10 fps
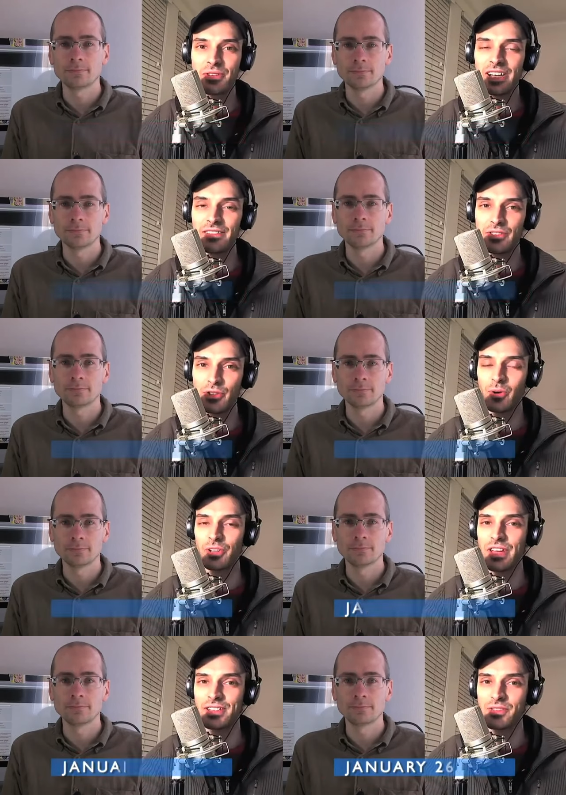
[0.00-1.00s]
Speaker 1: of New
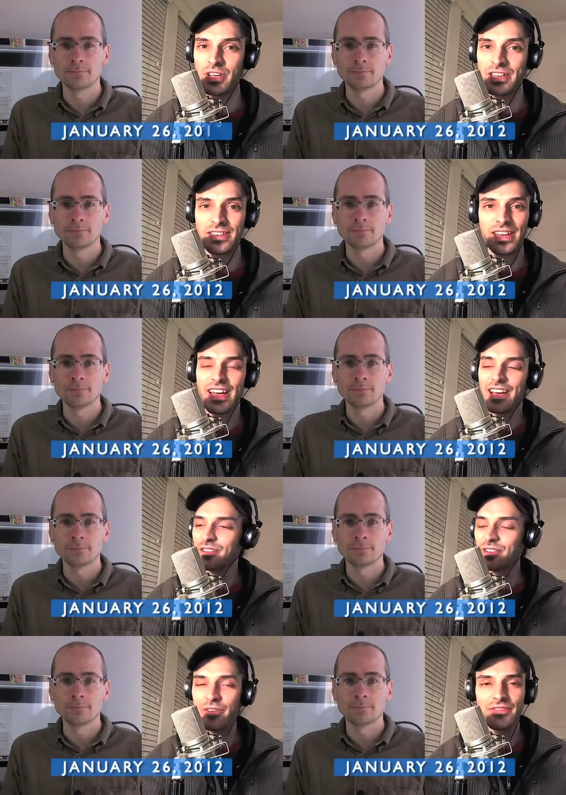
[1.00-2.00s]
World Next Week.
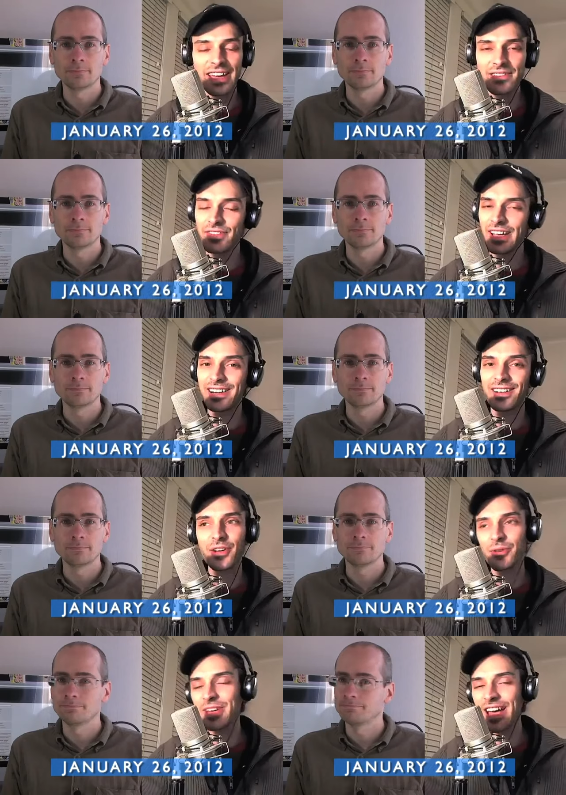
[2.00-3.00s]
No
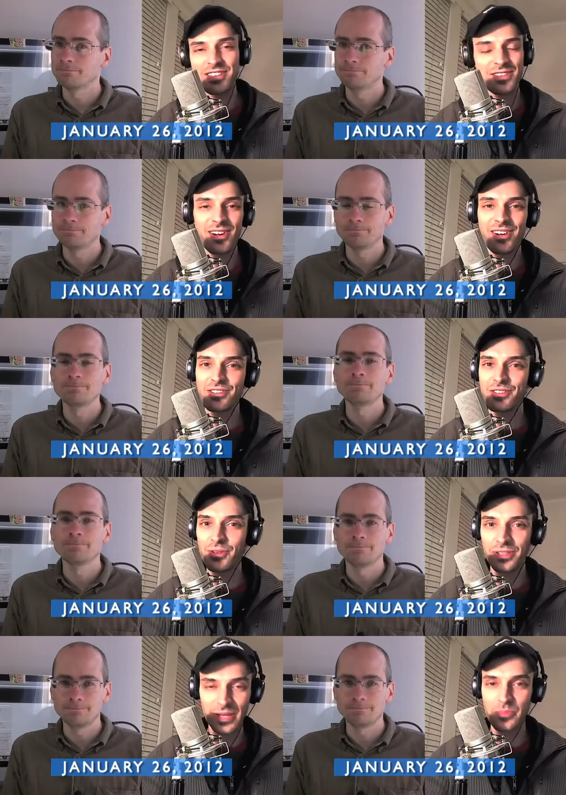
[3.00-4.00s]
fanfare, no guest stars,
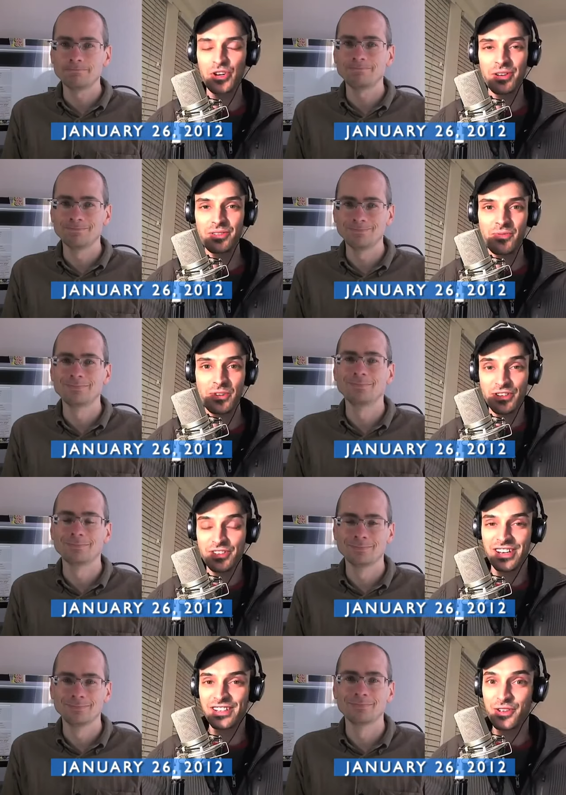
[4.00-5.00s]
no clip shows. We're
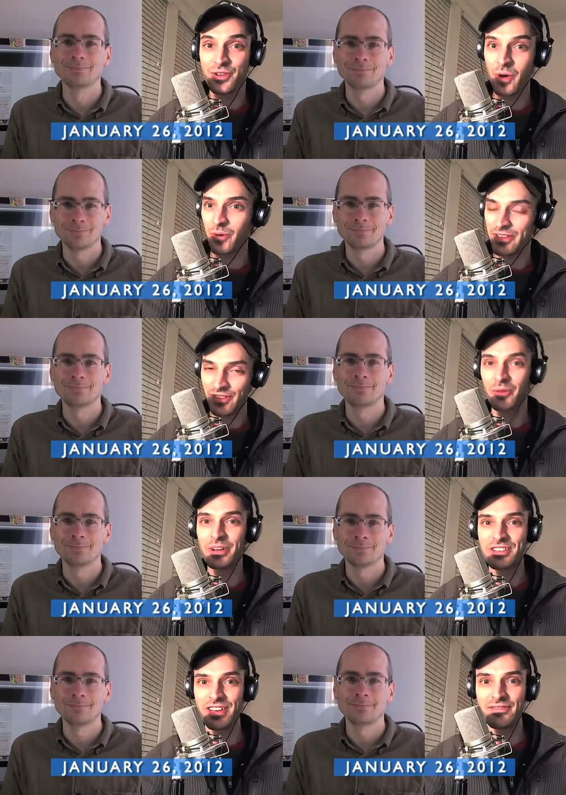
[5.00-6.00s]
just going to do what we've
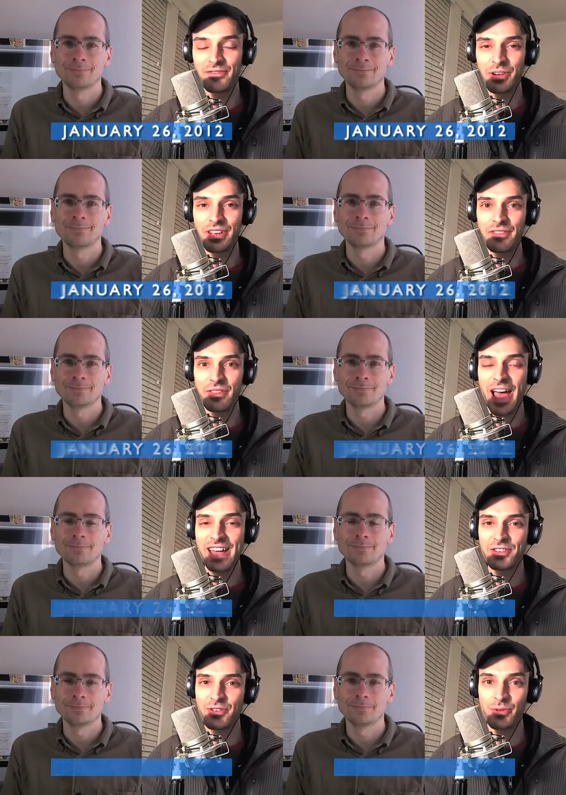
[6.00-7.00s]
always done for you for the
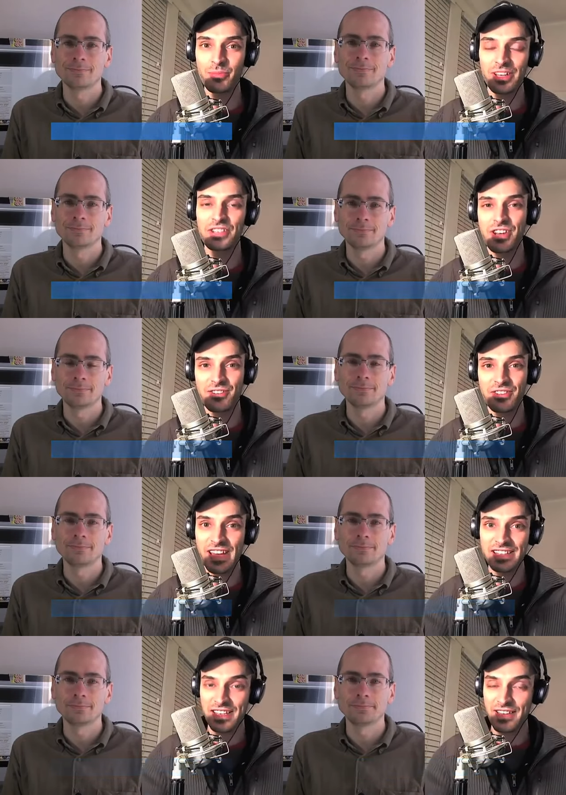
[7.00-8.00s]
past two plus years,
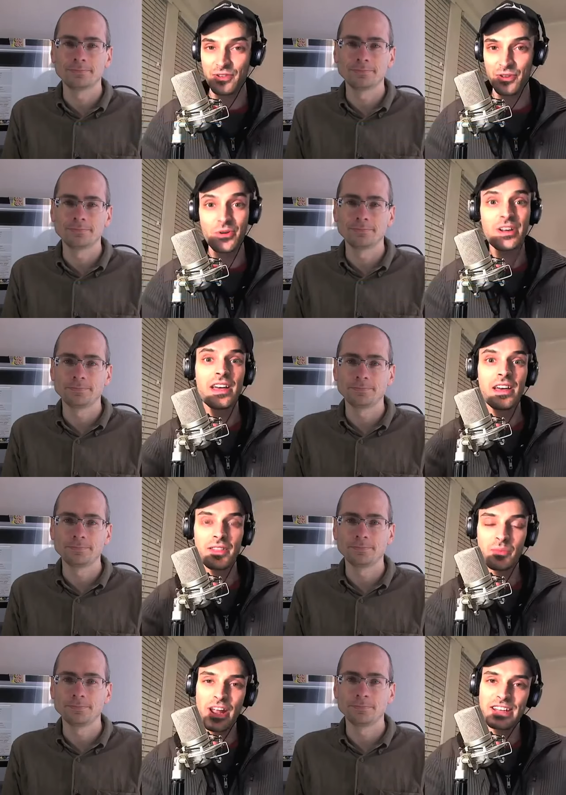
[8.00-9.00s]
and that's give you
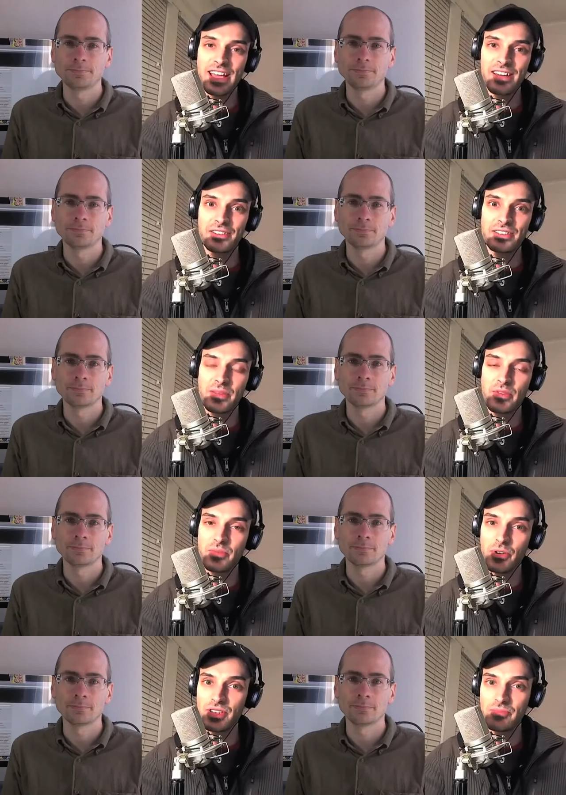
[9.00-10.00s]
the breakdown on some of
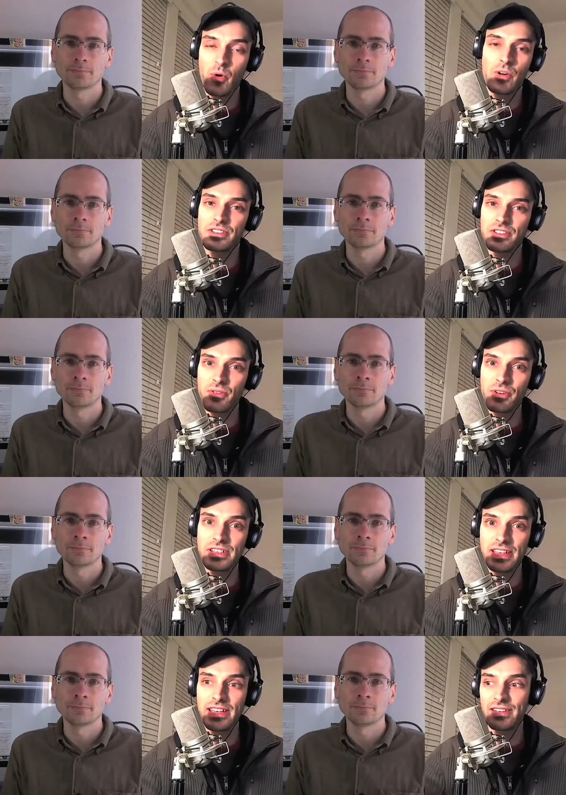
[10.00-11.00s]
the most important
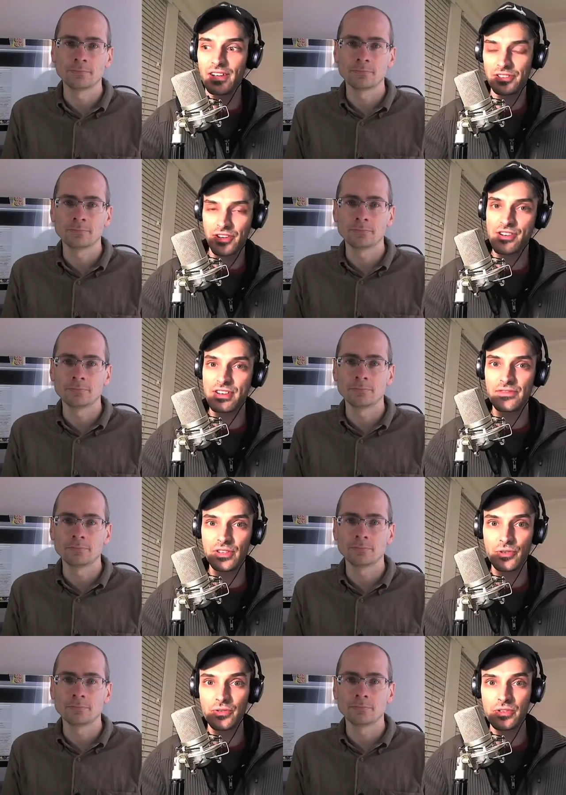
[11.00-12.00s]
stories in
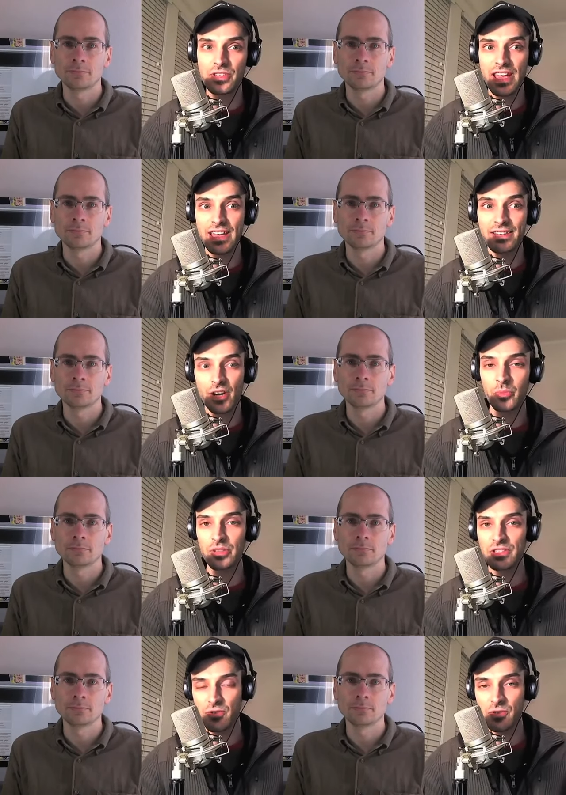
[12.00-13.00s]
alternative news and
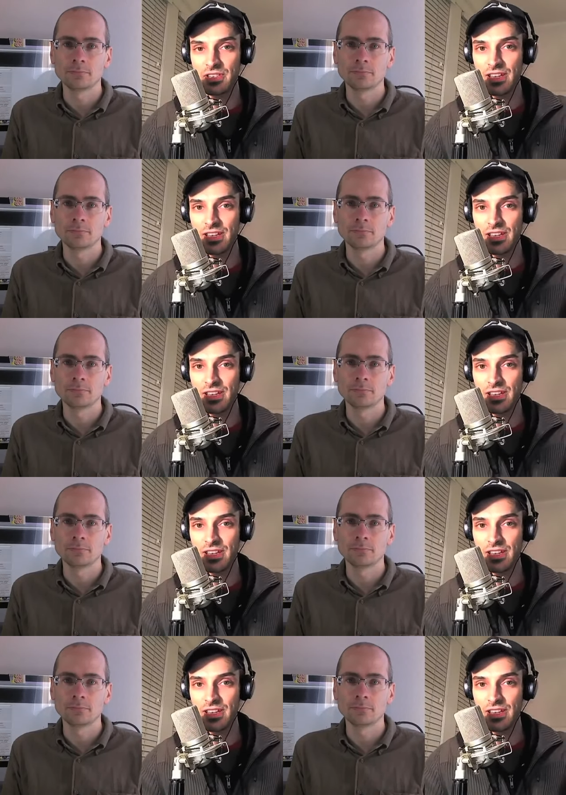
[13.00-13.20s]
open source